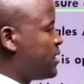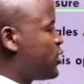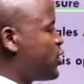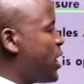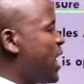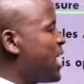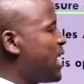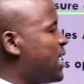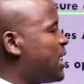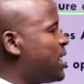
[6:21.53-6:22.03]

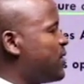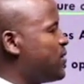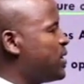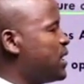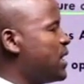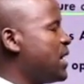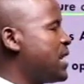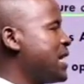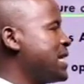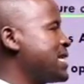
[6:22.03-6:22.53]
triangle given
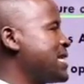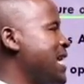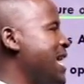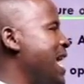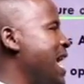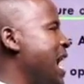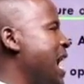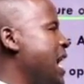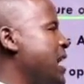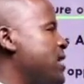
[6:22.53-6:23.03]
here is
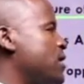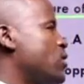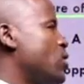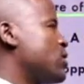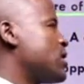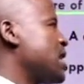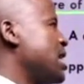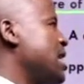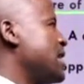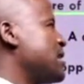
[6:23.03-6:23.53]

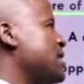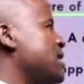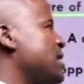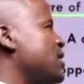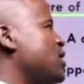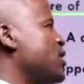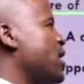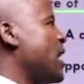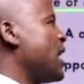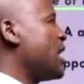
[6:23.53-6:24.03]
isosceles
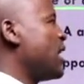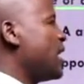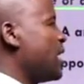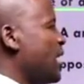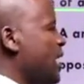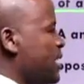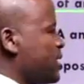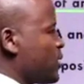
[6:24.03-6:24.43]
triangle.